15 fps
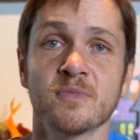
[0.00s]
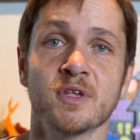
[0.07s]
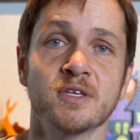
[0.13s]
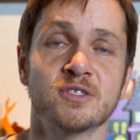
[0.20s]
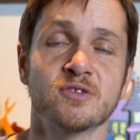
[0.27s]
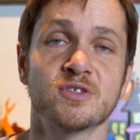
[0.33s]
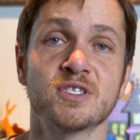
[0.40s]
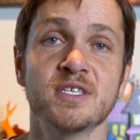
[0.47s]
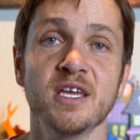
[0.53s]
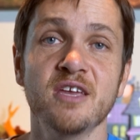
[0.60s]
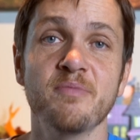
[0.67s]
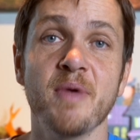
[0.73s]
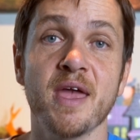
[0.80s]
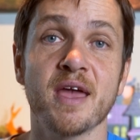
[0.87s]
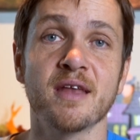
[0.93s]
So
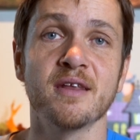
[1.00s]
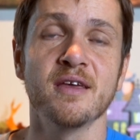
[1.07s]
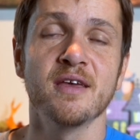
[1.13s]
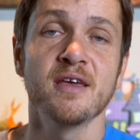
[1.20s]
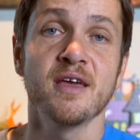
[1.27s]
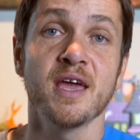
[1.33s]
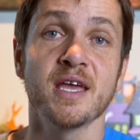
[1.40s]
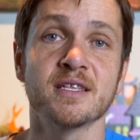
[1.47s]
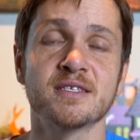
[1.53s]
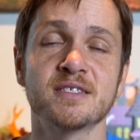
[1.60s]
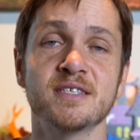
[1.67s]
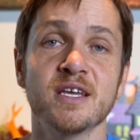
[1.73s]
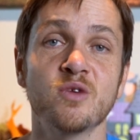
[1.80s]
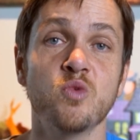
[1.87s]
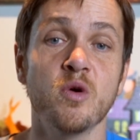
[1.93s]
stick man and
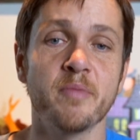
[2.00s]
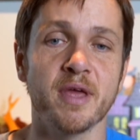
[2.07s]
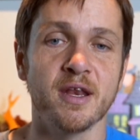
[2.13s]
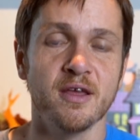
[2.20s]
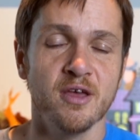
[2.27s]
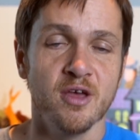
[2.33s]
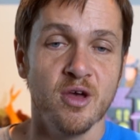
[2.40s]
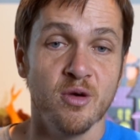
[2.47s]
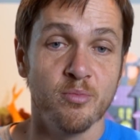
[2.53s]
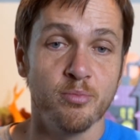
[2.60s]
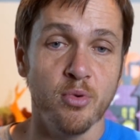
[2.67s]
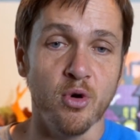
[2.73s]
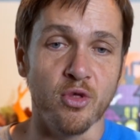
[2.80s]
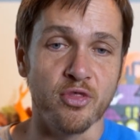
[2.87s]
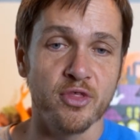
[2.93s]
stick woman
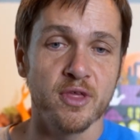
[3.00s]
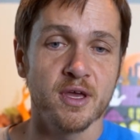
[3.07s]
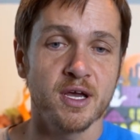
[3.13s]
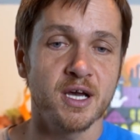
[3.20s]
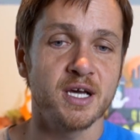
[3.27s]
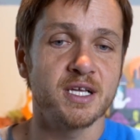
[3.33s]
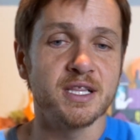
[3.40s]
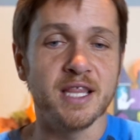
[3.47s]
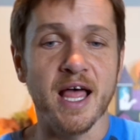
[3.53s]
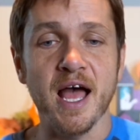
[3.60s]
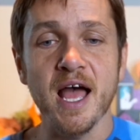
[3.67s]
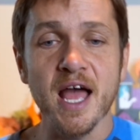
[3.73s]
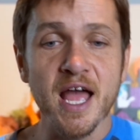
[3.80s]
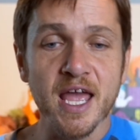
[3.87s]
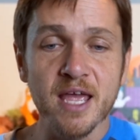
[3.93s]
both
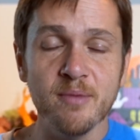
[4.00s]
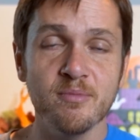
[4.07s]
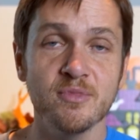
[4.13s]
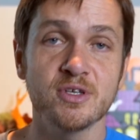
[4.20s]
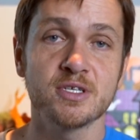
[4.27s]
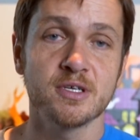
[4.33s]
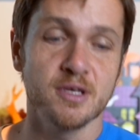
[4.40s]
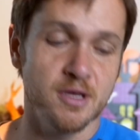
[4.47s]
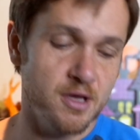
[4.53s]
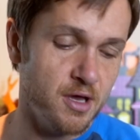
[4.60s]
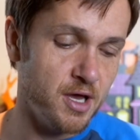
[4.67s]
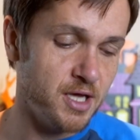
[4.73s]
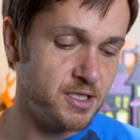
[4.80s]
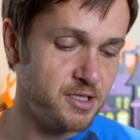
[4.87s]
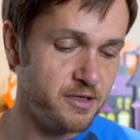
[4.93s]
climbed
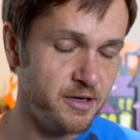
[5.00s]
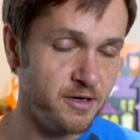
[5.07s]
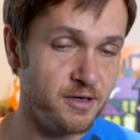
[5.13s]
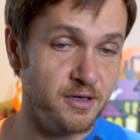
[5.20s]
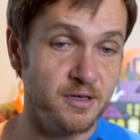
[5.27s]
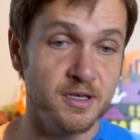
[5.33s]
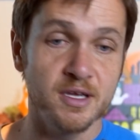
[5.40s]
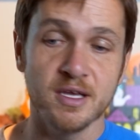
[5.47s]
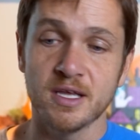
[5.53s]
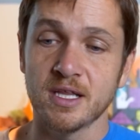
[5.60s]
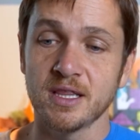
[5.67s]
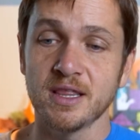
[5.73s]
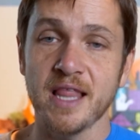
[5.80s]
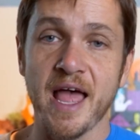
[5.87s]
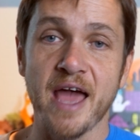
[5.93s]
onto their
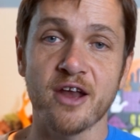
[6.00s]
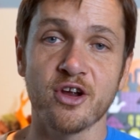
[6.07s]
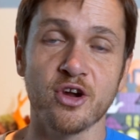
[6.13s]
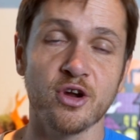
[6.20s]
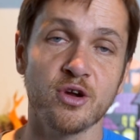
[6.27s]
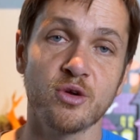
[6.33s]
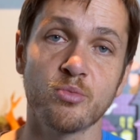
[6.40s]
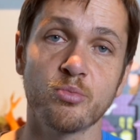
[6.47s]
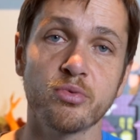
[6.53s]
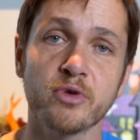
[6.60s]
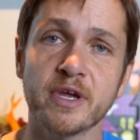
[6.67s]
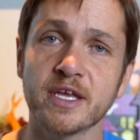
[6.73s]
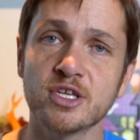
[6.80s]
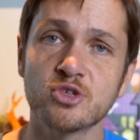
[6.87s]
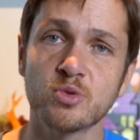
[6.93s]
ladder,
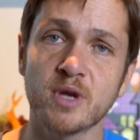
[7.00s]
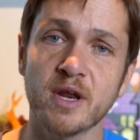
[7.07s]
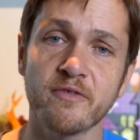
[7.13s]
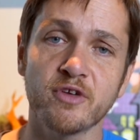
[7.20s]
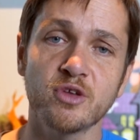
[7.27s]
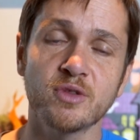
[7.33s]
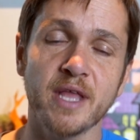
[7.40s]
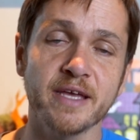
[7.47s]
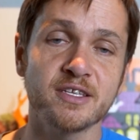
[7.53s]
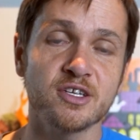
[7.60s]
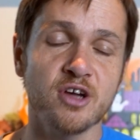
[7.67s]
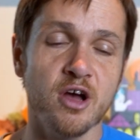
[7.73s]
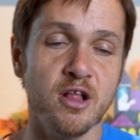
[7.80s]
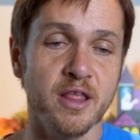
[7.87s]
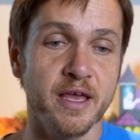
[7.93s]
bridge, whatever you'd like to
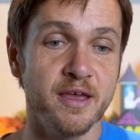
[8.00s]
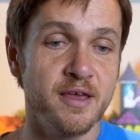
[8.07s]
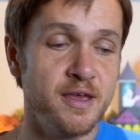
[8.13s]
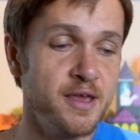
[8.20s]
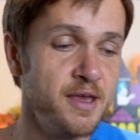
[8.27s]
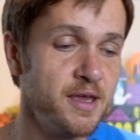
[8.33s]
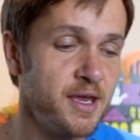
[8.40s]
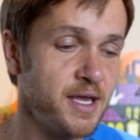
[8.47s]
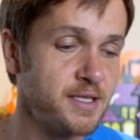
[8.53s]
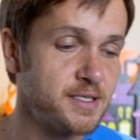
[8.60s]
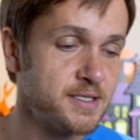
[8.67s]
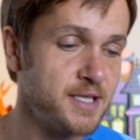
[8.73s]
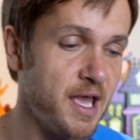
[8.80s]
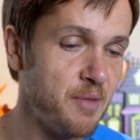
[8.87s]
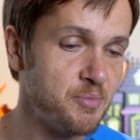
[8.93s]
call it, and
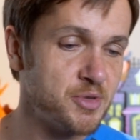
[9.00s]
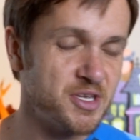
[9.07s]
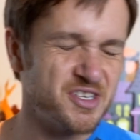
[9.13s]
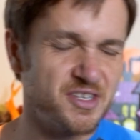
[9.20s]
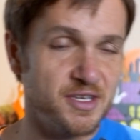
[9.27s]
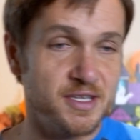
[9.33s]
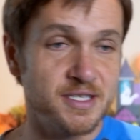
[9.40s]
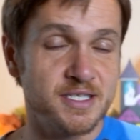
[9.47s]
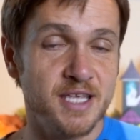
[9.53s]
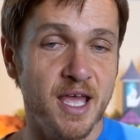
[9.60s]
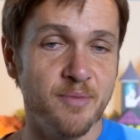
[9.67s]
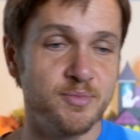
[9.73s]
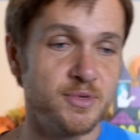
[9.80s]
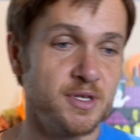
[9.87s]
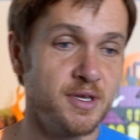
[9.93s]
stepped and
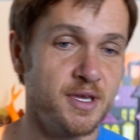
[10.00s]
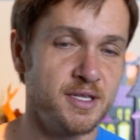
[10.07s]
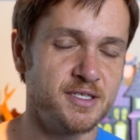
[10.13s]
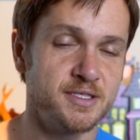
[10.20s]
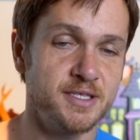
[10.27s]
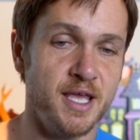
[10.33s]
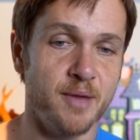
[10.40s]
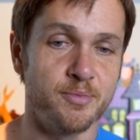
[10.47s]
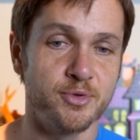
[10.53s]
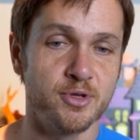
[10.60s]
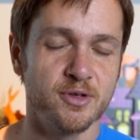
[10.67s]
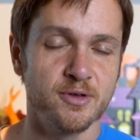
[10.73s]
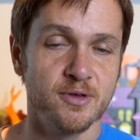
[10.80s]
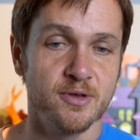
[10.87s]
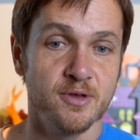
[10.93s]
stepped and stepped
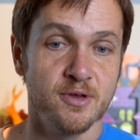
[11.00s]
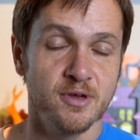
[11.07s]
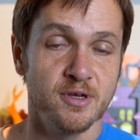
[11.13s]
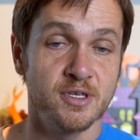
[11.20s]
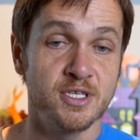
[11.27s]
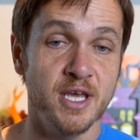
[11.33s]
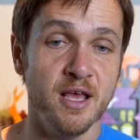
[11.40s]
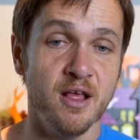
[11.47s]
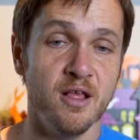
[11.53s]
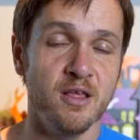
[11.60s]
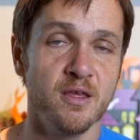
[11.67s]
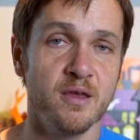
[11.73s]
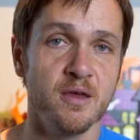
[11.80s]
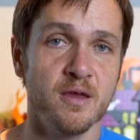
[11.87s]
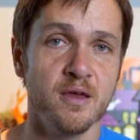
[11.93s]

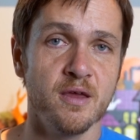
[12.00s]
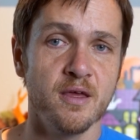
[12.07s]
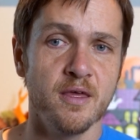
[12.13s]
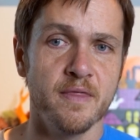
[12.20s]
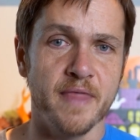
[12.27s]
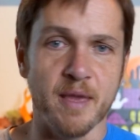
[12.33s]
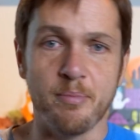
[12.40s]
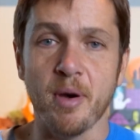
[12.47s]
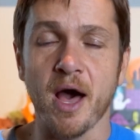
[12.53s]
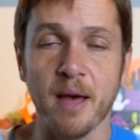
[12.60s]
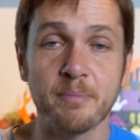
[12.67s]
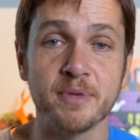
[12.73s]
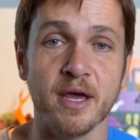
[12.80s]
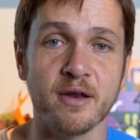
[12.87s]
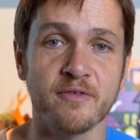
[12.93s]
until they
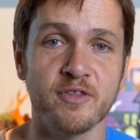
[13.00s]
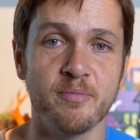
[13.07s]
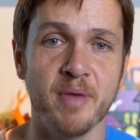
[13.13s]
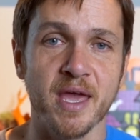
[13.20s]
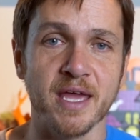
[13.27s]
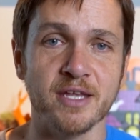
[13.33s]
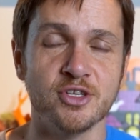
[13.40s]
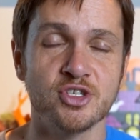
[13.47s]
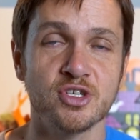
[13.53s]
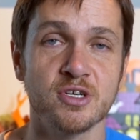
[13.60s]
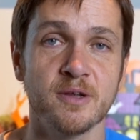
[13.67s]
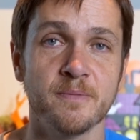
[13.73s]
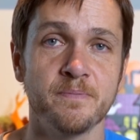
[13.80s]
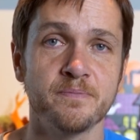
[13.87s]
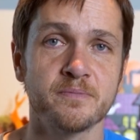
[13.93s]
popped out of the page
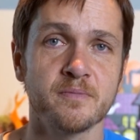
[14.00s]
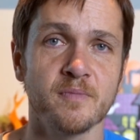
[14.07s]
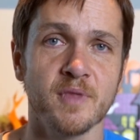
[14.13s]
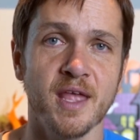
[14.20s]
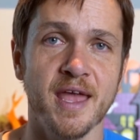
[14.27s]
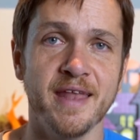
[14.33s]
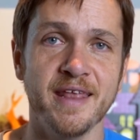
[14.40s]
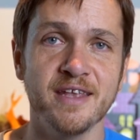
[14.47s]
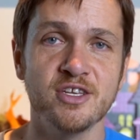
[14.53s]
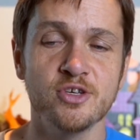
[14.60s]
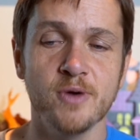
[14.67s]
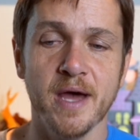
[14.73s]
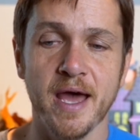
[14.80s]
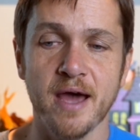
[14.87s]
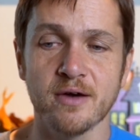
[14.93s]
and into
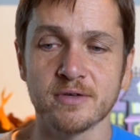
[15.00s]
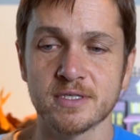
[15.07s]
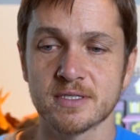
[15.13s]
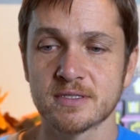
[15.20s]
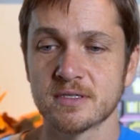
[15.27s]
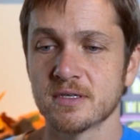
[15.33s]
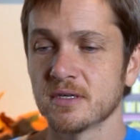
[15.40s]
a house.